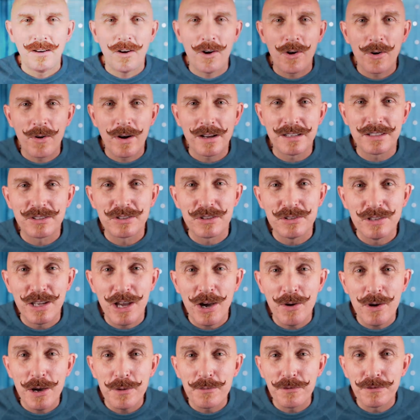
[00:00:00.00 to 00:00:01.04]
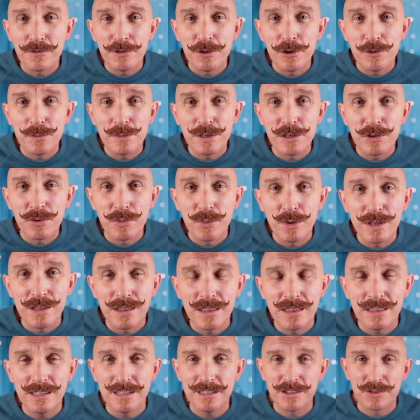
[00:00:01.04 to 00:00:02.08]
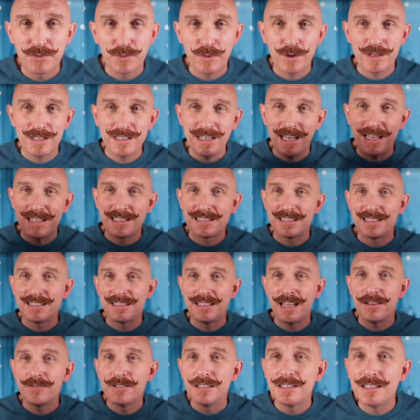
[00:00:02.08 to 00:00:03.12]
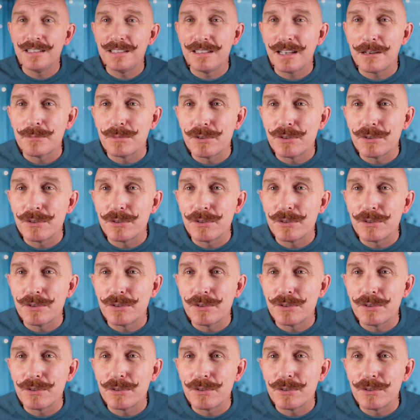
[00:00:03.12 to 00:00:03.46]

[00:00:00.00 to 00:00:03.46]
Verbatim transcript: All right, so now I'm filming with the twenty-eight to seventy.